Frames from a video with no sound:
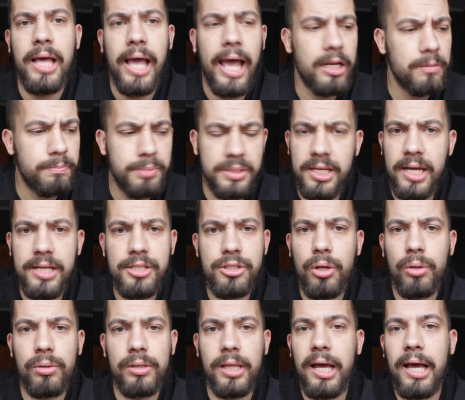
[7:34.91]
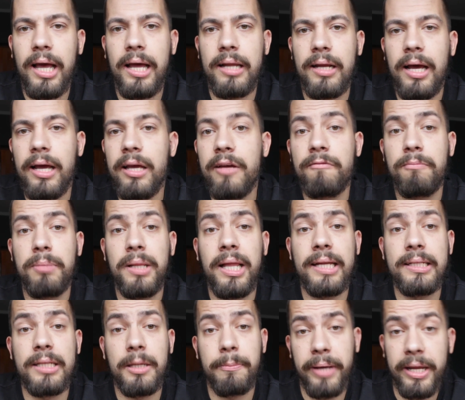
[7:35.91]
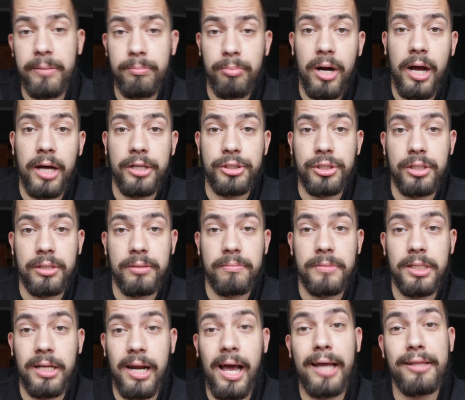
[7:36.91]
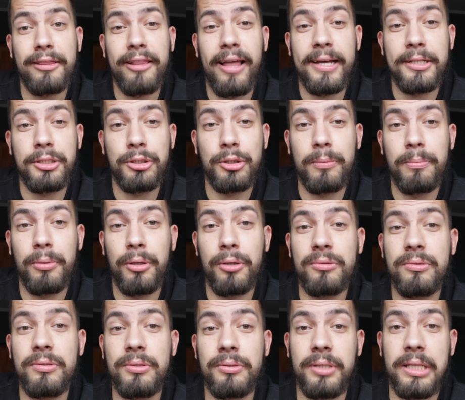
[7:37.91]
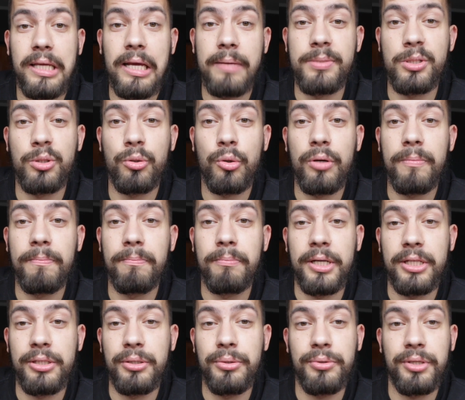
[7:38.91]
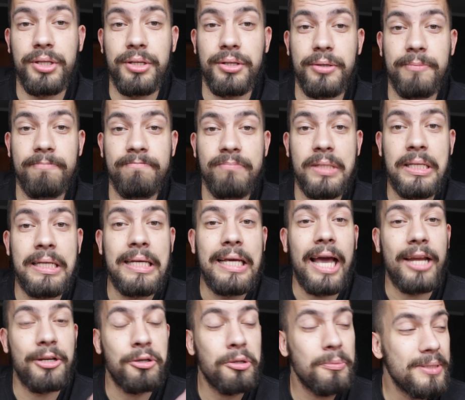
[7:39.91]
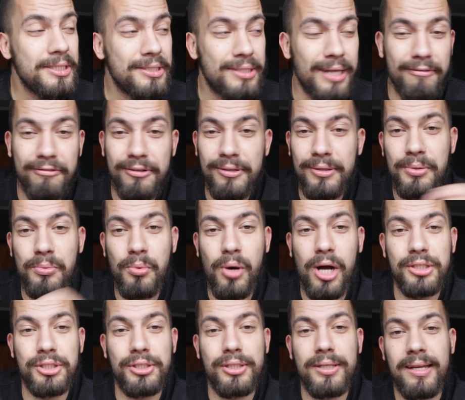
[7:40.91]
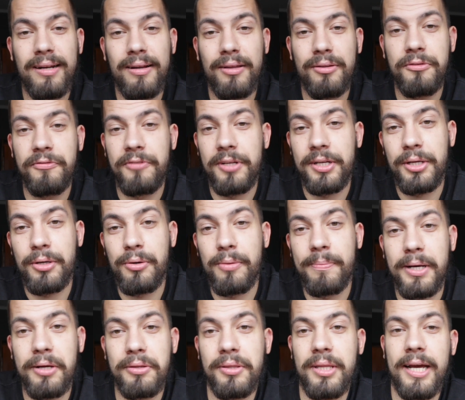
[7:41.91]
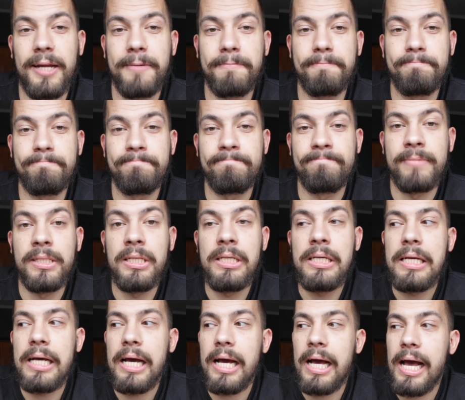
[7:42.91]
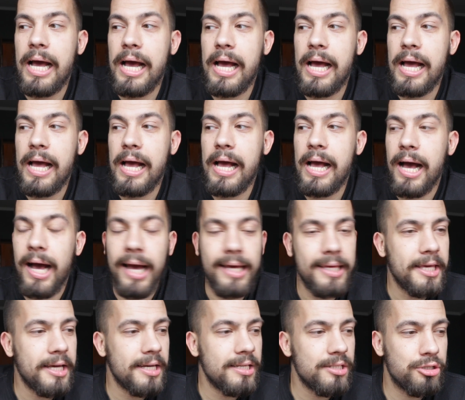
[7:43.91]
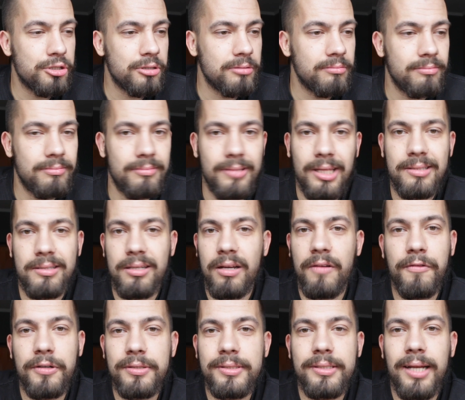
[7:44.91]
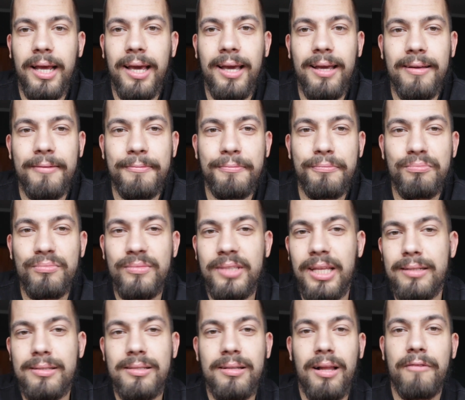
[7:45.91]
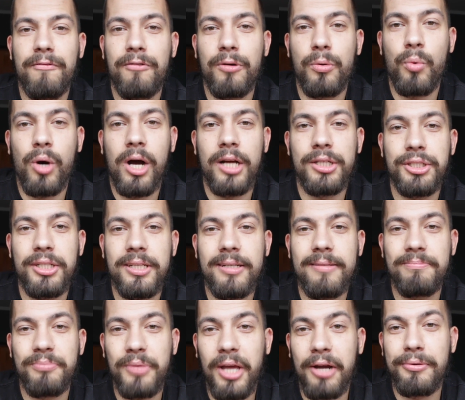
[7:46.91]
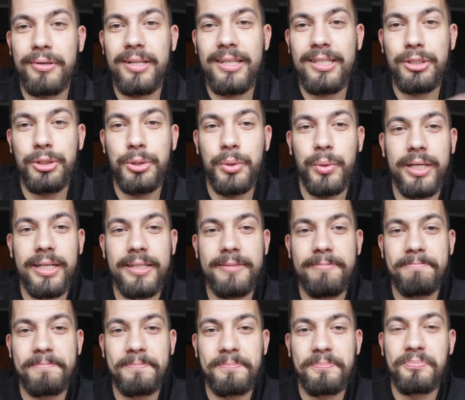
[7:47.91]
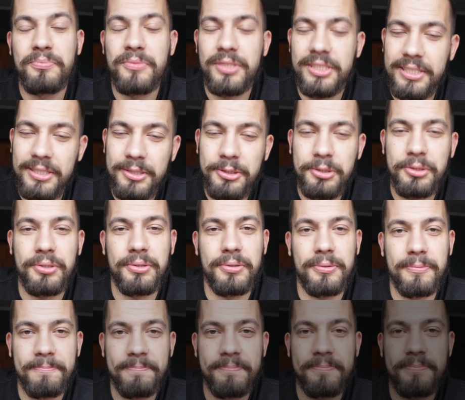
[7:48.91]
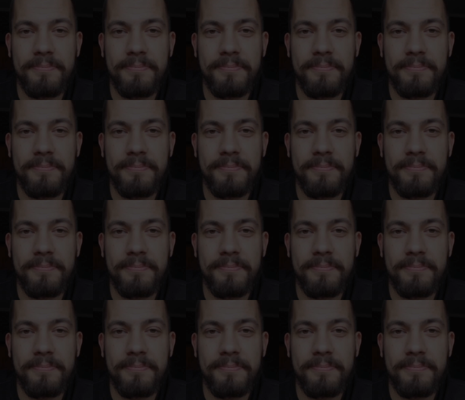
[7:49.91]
And besides all that, I have planned a pet project that I'd like to upload to the App Store by New Year. And you'll be definitely watching another video about that. I guess that's it for today. Thanks a lot for watching. I really enjoyed it. See you soon.